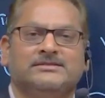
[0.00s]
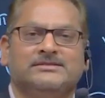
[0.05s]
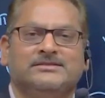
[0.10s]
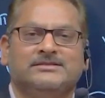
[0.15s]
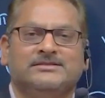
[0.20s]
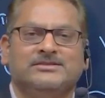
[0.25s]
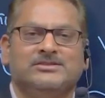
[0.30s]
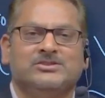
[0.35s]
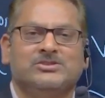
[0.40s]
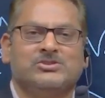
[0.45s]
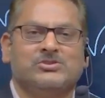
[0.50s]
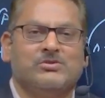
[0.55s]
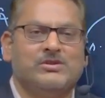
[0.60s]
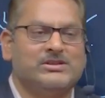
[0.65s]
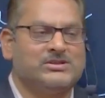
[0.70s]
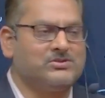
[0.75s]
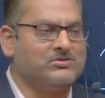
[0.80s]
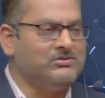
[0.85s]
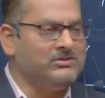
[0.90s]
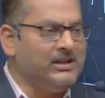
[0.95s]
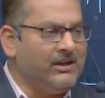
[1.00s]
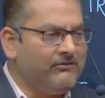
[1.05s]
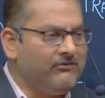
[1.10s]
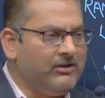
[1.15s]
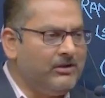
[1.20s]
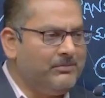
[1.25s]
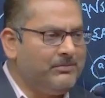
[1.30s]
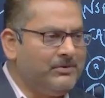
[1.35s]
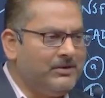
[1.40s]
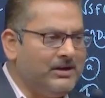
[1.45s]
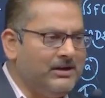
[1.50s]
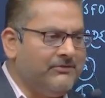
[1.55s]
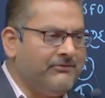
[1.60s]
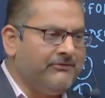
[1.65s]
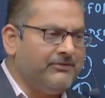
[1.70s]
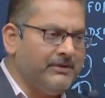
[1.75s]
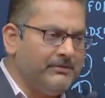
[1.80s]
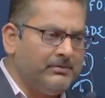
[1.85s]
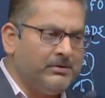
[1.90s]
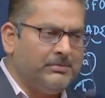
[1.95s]
so as to develop a
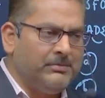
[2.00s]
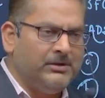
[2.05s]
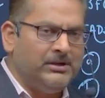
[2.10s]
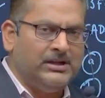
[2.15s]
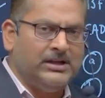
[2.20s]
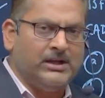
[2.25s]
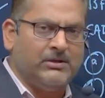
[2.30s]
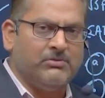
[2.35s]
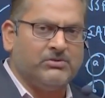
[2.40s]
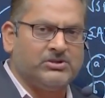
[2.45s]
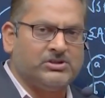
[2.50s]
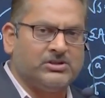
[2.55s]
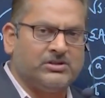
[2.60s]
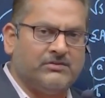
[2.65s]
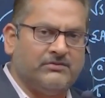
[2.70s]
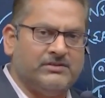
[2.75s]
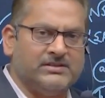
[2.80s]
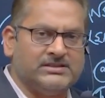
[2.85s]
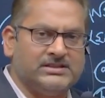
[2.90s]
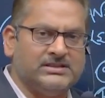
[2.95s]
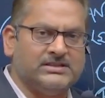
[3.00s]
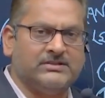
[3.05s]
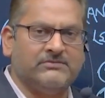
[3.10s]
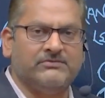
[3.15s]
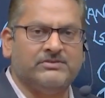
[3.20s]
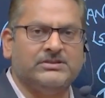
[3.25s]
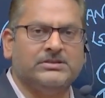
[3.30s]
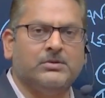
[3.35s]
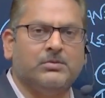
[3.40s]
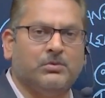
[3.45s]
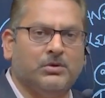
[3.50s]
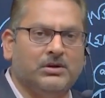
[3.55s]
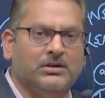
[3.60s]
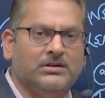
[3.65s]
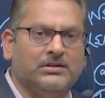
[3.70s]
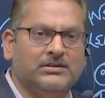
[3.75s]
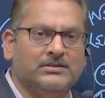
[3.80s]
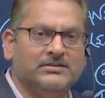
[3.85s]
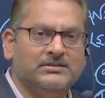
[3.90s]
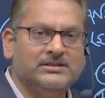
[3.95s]
favorable equation of relationship with the
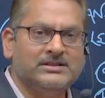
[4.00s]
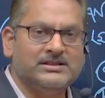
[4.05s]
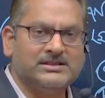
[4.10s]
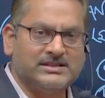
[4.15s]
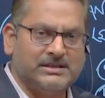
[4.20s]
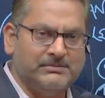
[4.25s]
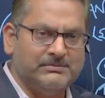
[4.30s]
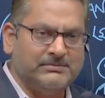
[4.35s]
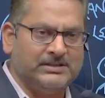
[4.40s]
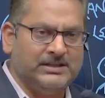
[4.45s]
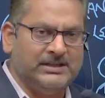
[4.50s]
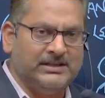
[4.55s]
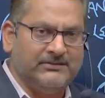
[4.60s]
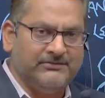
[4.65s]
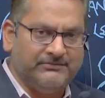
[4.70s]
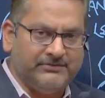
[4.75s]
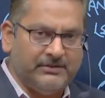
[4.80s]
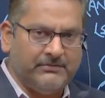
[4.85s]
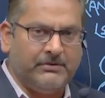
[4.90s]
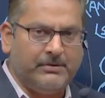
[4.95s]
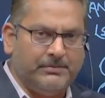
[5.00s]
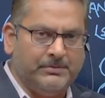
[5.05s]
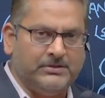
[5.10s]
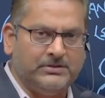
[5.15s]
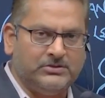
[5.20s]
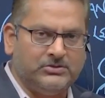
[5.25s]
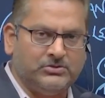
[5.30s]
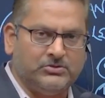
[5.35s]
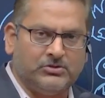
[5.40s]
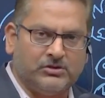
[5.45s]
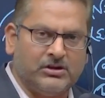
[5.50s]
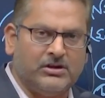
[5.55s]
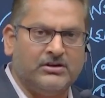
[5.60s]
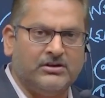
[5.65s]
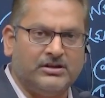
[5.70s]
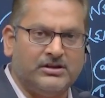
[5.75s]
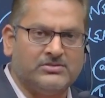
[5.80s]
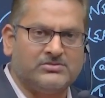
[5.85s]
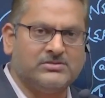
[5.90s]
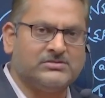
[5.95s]
world, something favorable to your
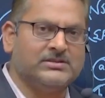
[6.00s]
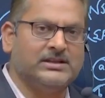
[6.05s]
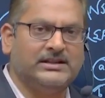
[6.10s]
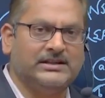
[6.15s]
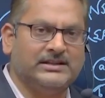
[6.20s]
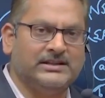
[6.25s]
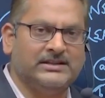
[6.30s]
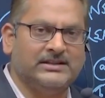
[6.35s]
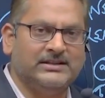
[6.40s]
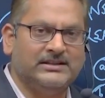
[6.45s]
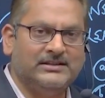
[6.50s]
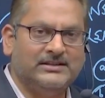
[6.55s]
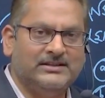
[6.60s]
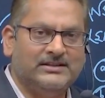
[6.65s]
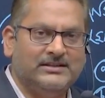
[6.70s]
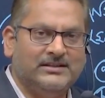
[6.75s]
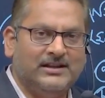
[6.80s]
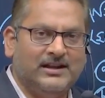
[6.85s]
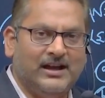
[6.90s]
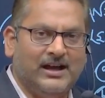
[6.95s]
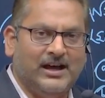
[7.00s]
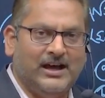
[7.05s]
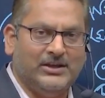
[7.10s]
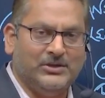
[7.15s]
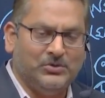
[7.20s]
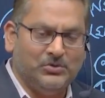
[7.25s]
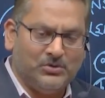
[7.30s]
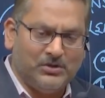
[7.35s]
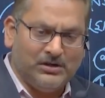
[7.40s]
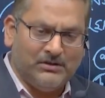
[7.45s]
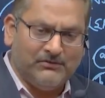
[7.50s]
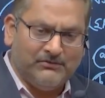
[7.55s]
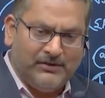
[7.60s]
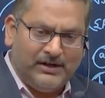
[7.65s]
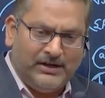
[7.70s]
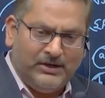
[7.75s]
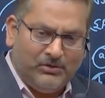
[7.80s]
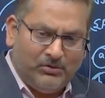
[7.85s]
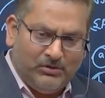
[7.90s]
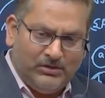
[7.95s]
country or society? Are you
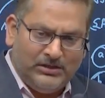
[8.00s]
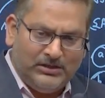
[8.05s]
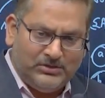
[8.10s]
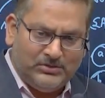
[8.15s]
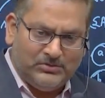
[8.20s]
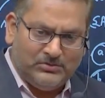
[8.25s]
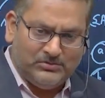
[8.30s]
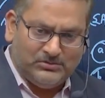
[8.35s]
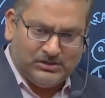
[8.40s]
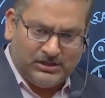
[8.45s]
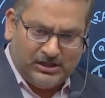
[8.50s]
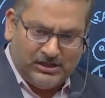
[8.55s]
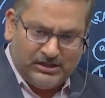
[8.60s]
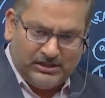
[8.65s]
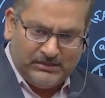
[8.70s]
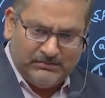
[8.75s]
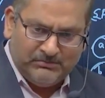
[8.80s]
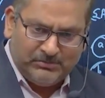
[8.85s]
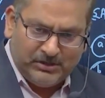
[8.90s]
confined only to the contemporary